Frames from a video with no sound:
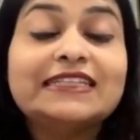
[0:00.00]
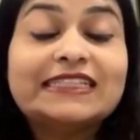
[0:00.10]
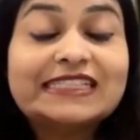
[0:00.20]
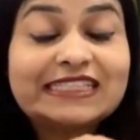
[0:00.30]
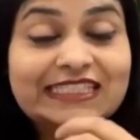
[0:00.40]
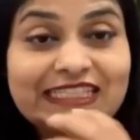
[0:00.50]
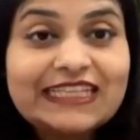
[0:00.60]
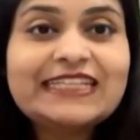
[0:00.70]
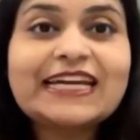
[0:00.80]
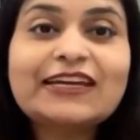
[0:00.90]
it's
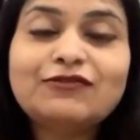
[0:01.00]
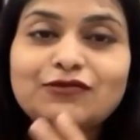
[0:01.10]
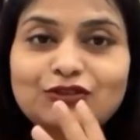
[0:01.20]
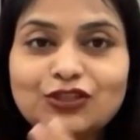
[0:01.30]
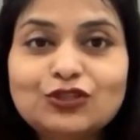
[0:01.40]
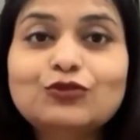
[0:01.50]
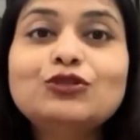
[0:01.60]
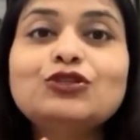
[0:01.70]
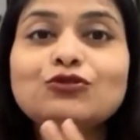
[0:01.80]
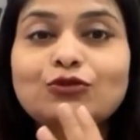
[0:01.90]
still time for
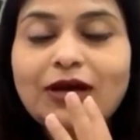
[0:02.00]
you to